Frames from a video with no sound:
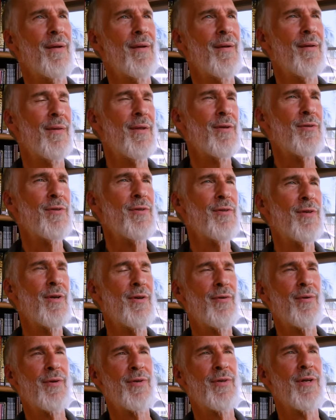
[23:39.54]
This is
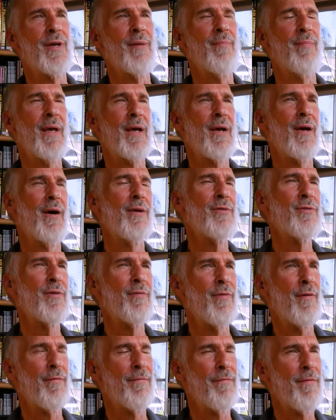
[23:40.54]
interesting because
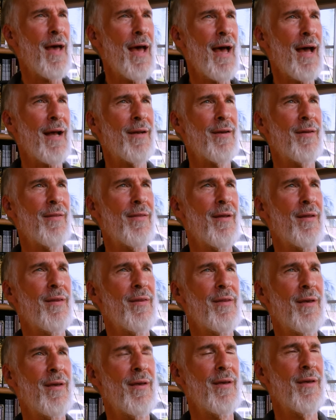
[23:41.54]
of the fact that
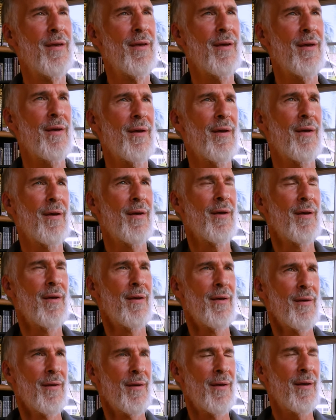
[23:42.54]
the
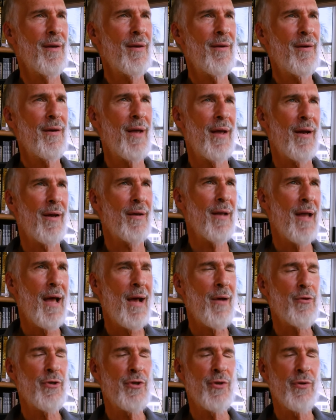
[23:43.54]
internet
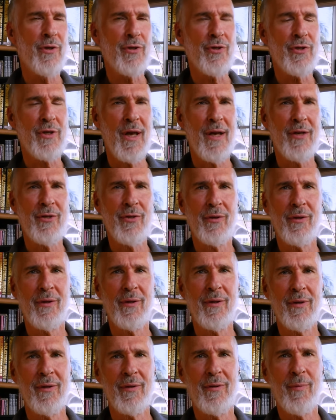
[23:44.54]
allows you to
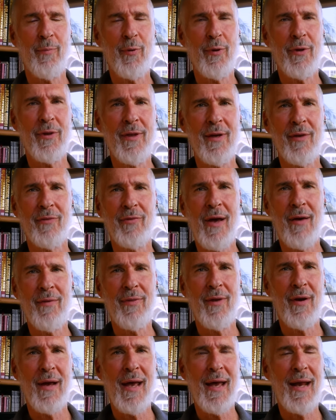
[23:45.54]
schedule to put things out
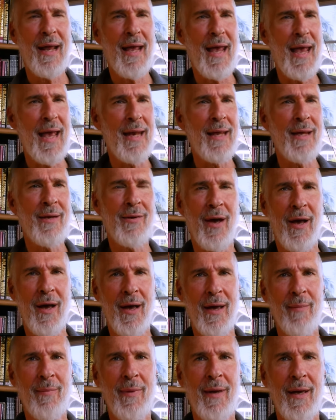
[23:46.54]
there at any
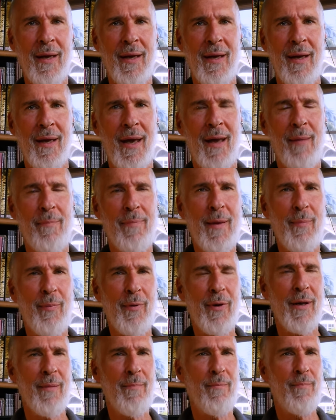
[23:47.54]
time and
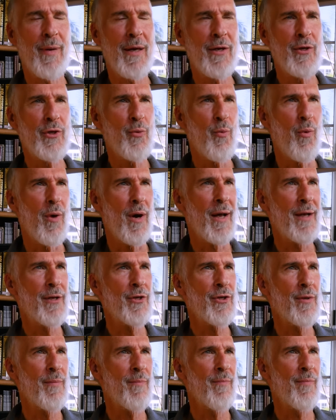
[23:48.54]
people can binge
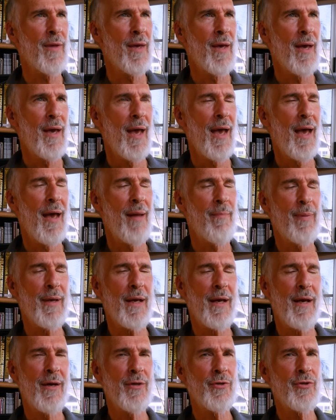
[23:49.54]
watch. And
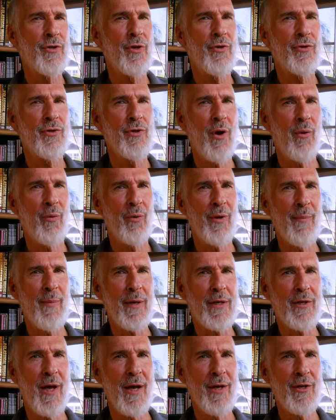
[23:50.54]
because there's no
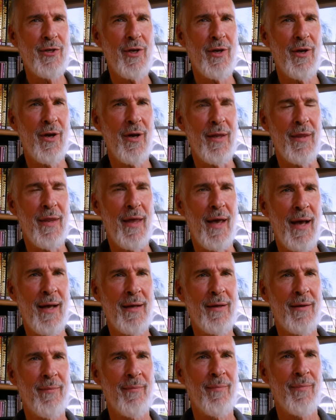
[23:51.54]
limitation on that,